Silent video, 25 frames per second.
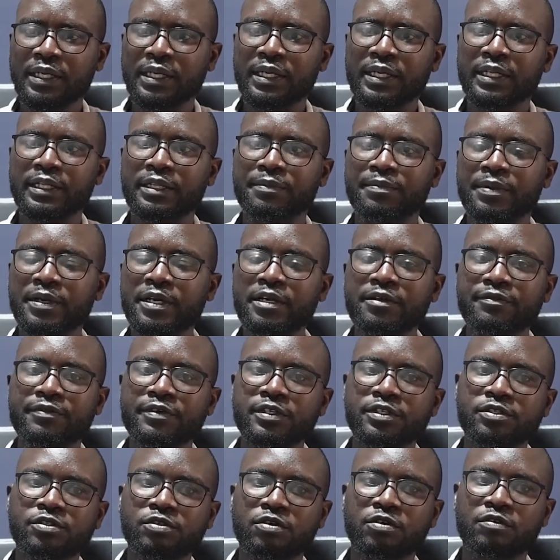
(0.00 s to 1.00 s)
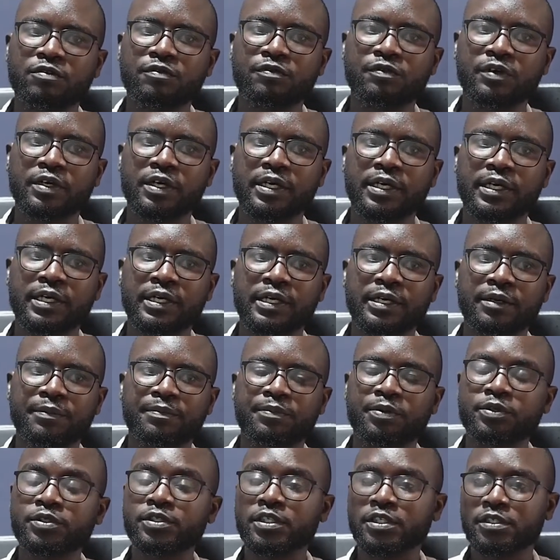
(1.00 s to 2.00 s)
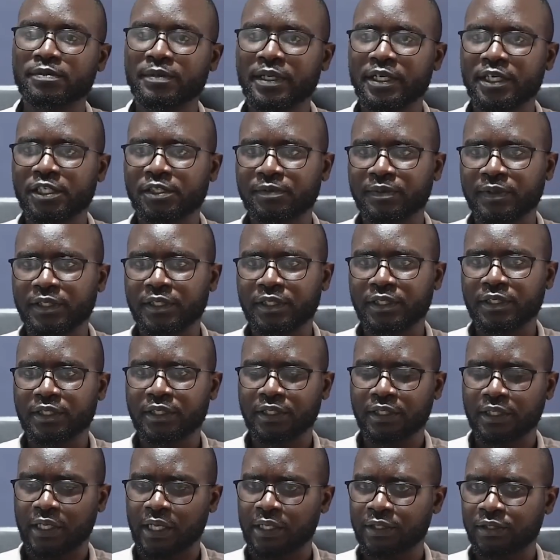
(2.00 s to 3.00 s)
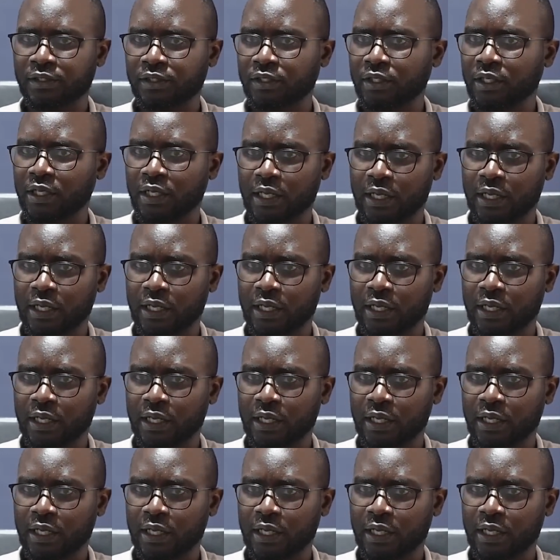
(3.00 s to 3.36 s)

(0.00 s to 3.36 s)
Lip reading: The benefits of process management as